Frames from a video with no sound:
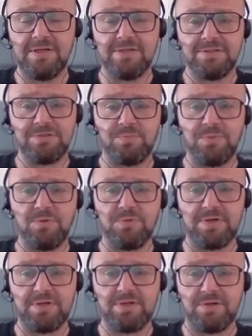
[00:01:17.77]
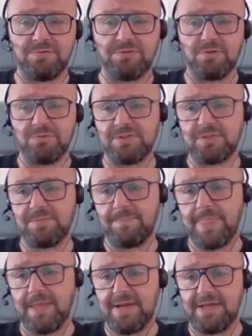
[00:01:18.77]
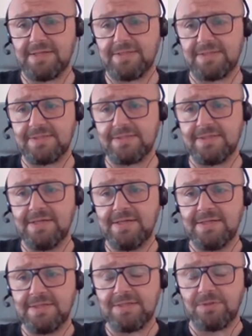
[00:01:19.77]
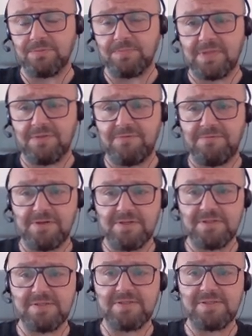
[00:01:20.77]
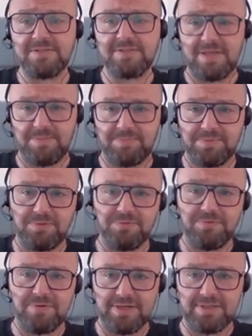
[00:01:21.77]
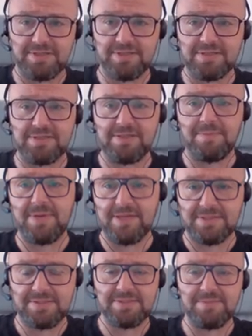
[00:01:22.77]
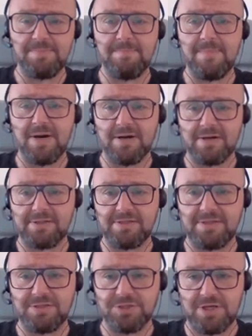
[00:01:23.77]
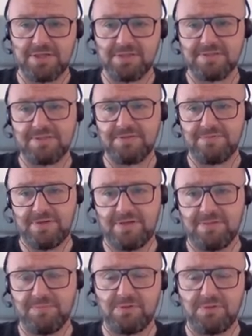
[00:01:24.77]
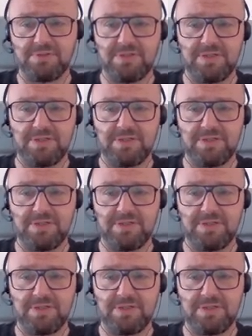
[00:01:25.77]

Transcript: So be wary of those biases. So the first step to finding the best marketing channels available